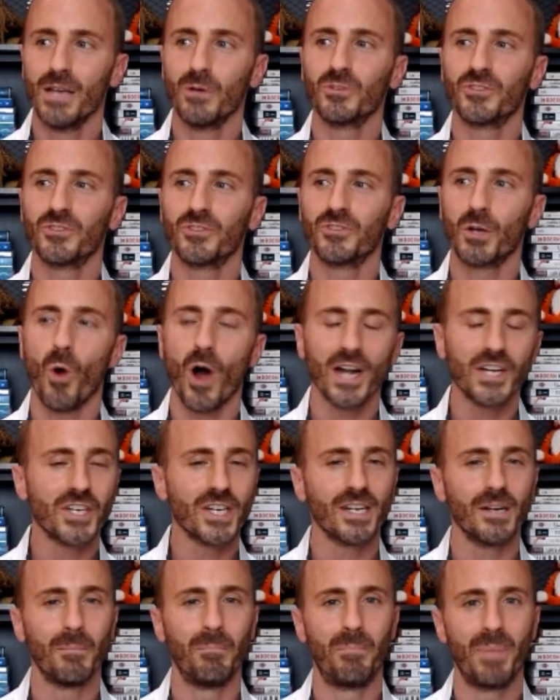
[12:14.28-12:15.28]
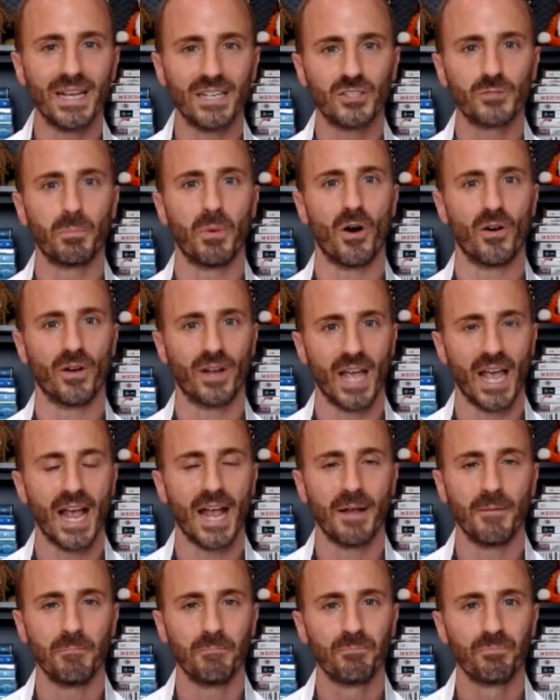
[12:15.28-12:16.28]
it was like watching a baseball
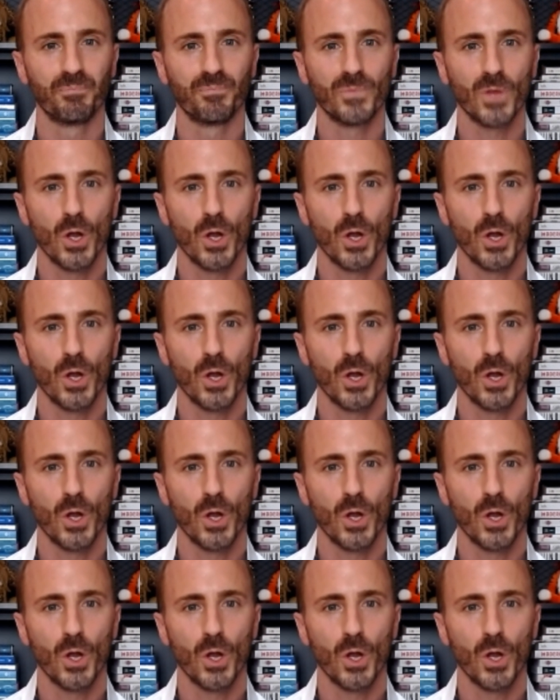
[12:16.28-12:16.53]
game